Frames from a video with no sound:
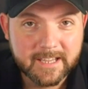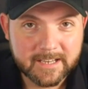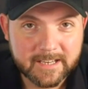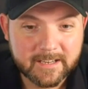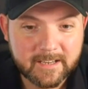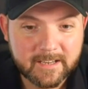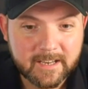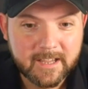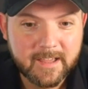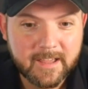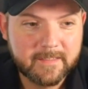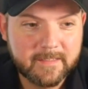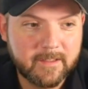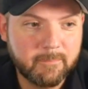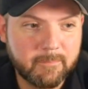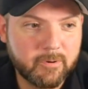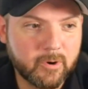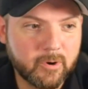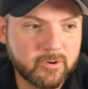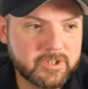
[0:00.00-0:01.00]
then the
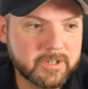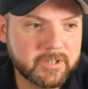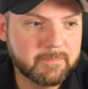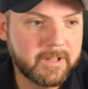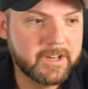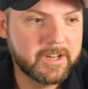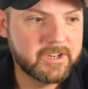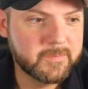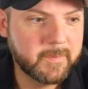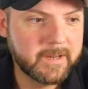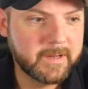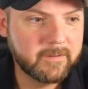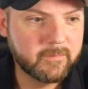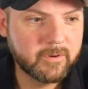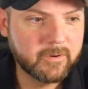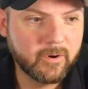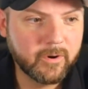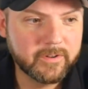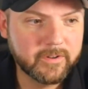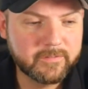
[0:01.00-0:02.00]
project
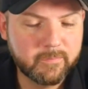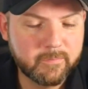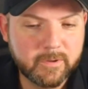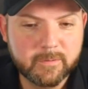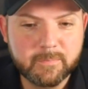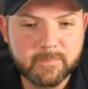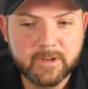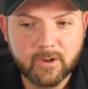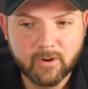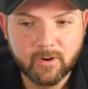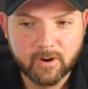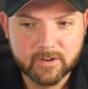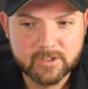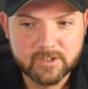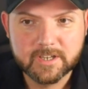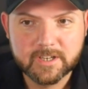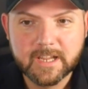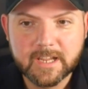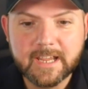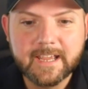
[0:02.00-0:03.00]
management course will be
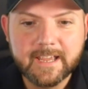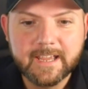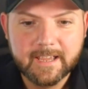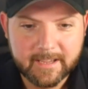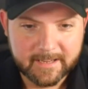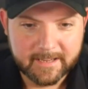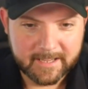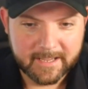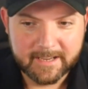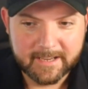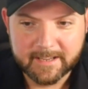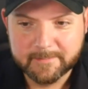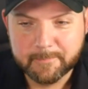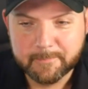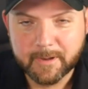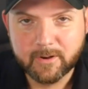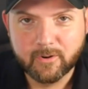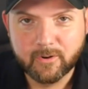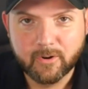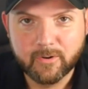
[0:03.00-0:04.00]
launched Again, as
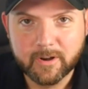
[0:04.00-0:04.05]
Paco